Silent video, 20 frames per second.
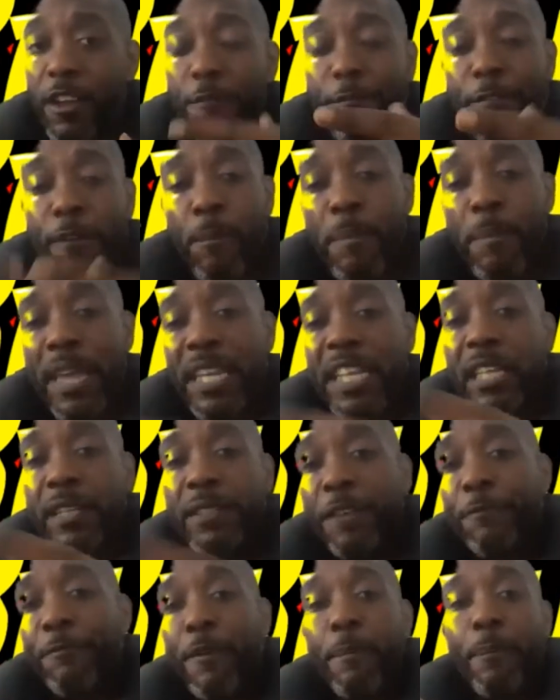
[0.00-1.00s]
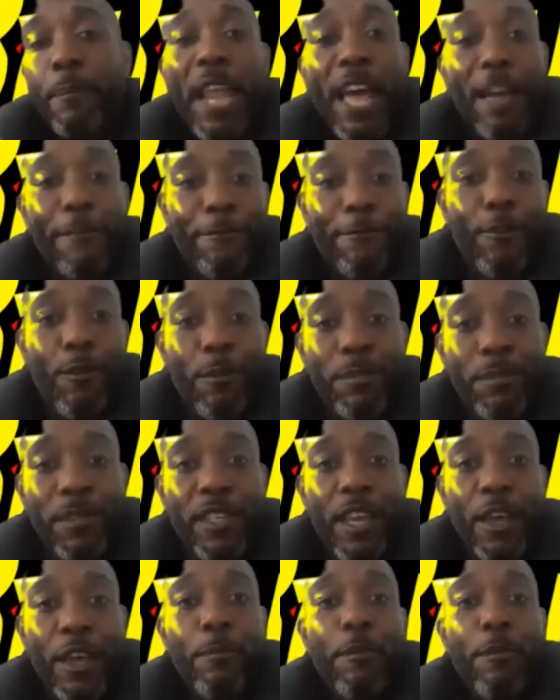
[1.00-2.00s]
for many different platforms
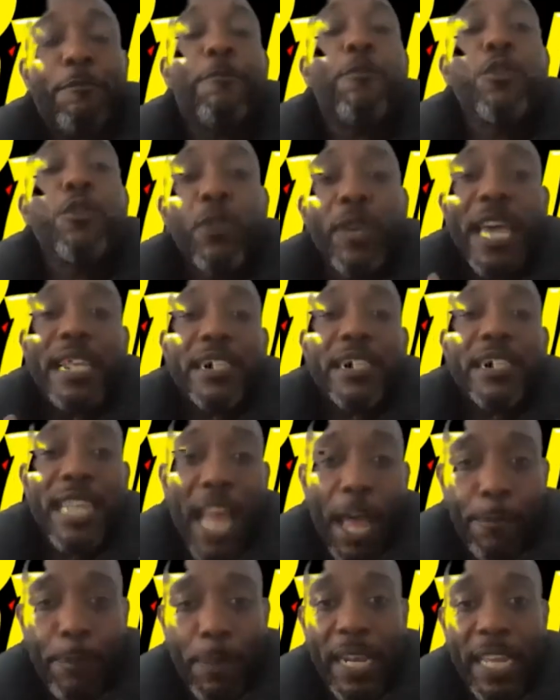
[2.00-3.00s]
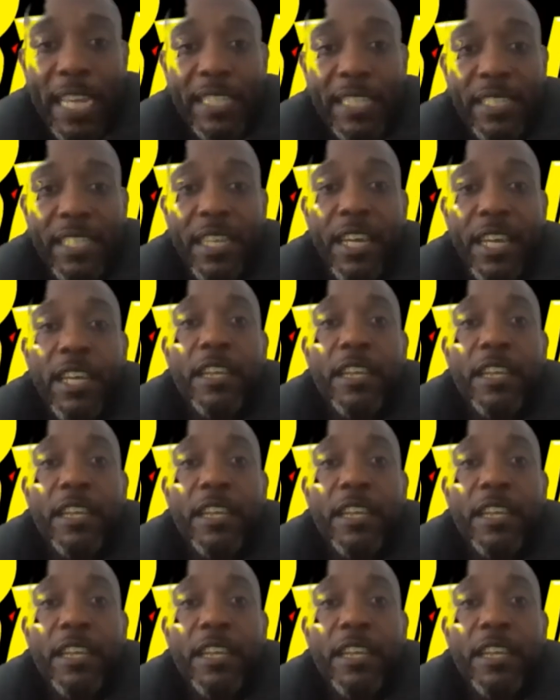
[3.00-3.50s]
before you get to that place